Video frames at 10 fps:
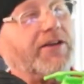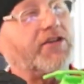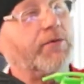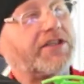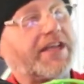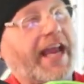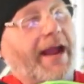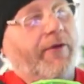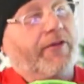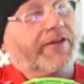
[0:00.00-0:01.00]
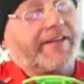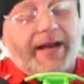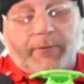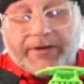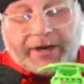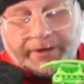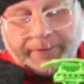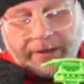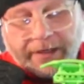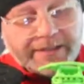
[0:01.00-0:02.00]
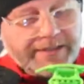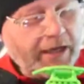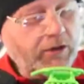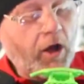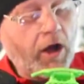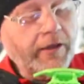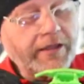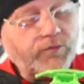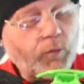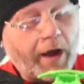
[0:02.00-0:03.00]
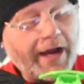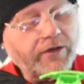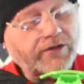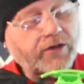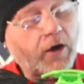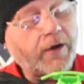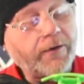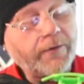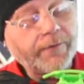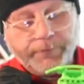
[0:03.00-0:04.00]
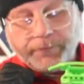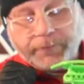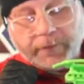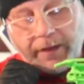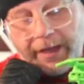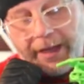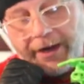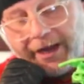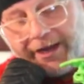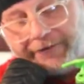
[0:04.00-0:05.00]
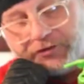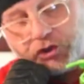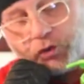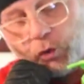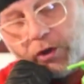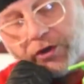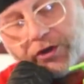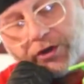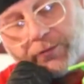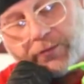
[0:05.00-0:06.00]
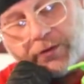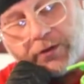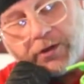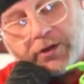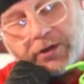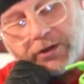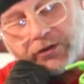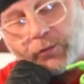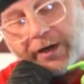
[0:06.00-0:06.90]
not sure which camera, this camera down here. See how long these wires are? And I have shortened them to